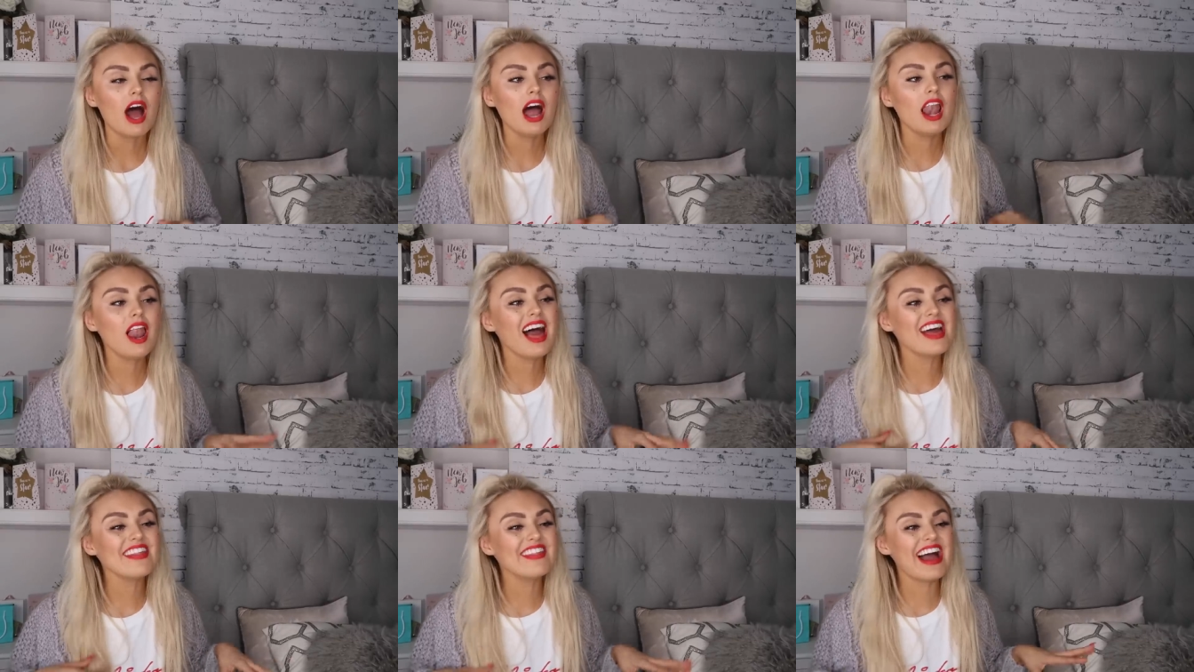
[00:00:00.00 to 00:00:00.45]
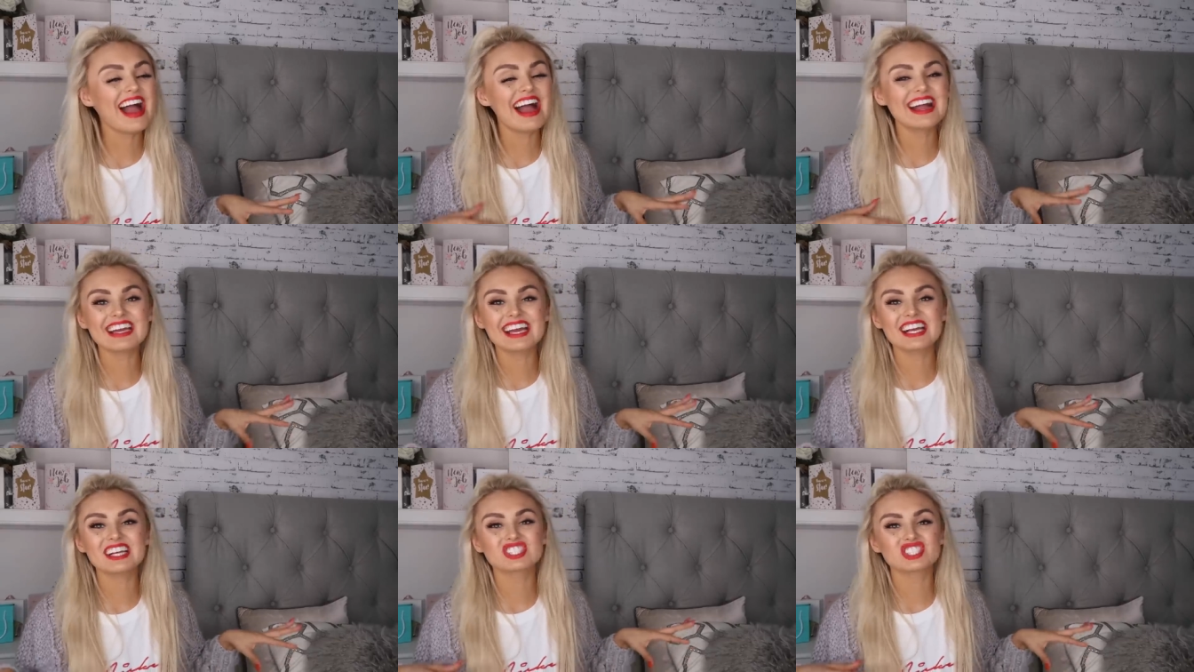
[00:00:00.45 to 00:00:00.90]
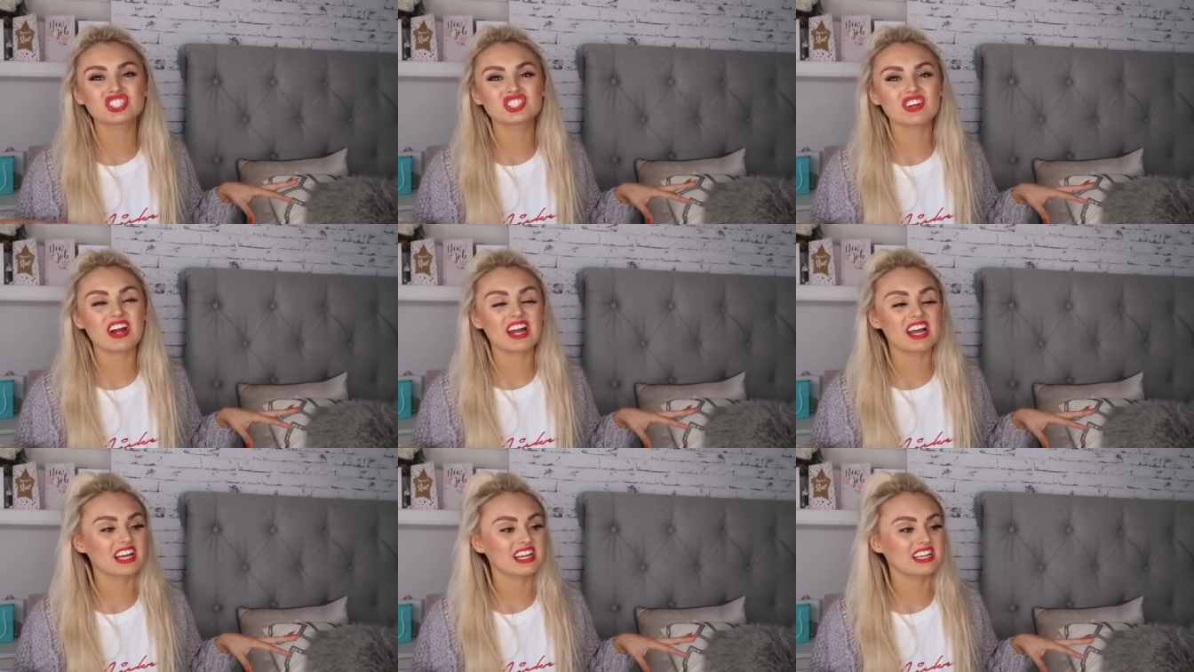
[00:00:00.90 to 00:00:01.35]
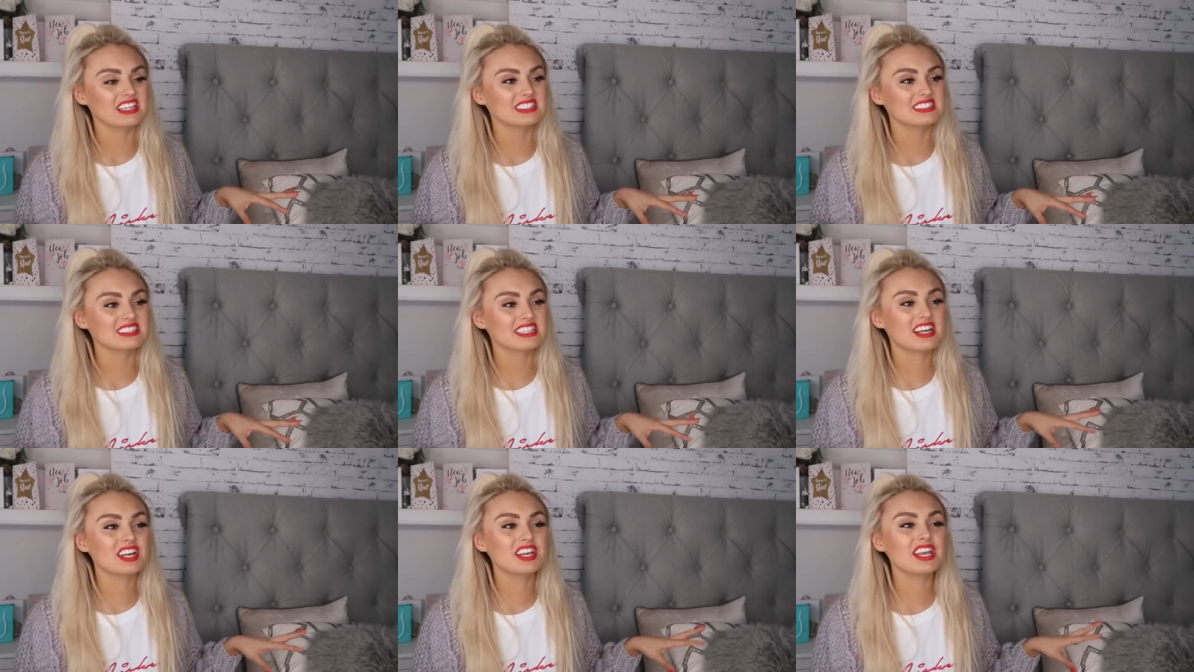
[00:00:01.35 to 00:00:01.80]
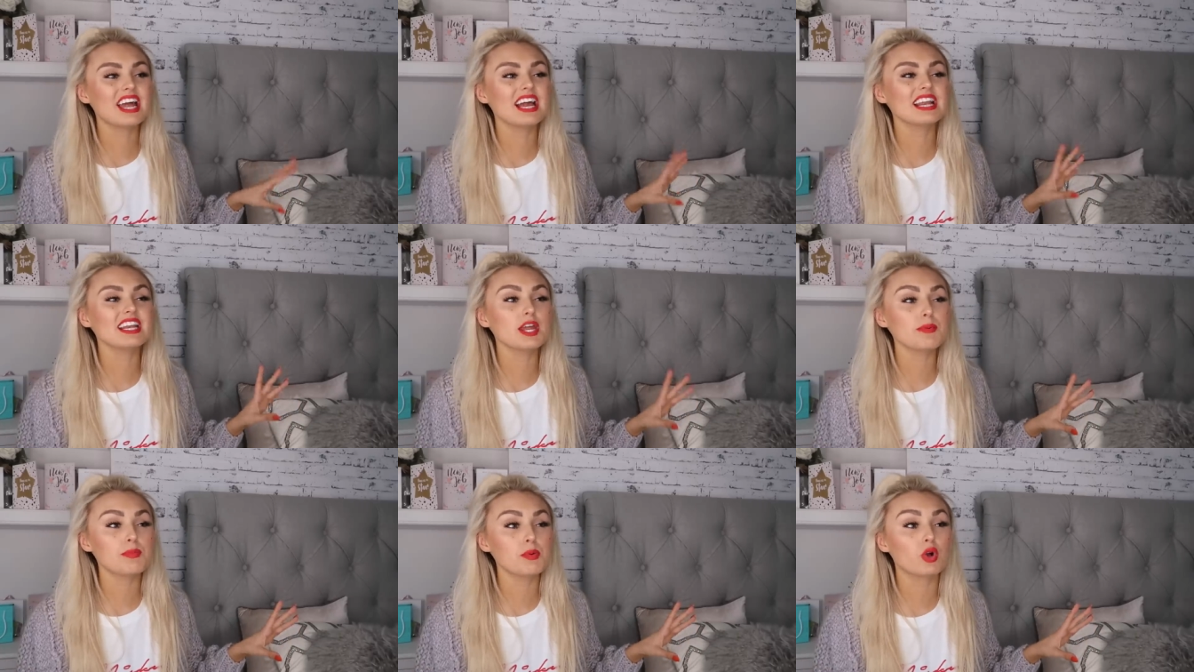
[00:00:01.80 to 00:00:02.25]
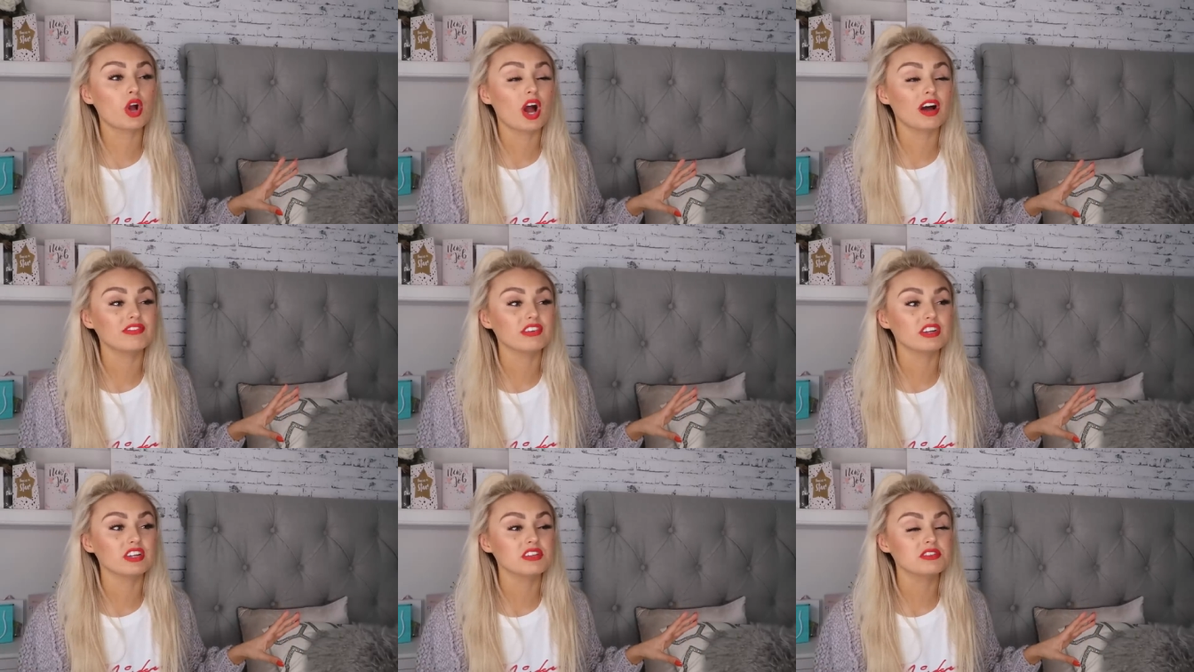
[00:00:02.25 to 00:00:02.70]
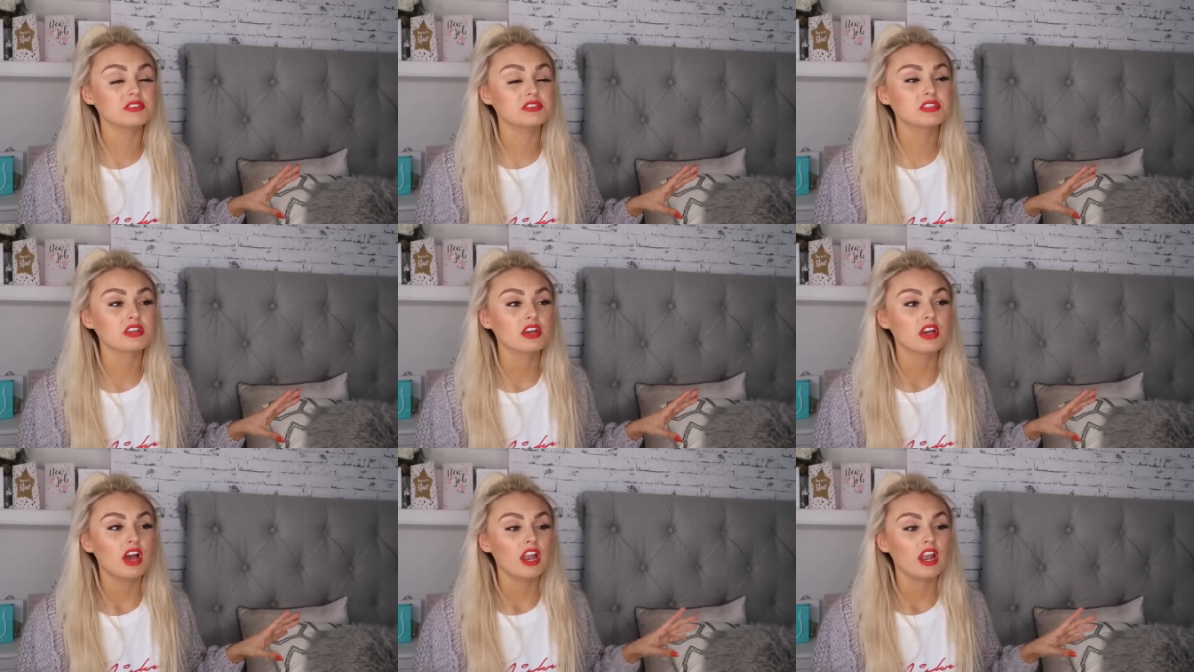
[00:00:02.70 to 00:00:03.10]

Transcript: I like the hanging strings. Yeah. They're kind of like nipple covers,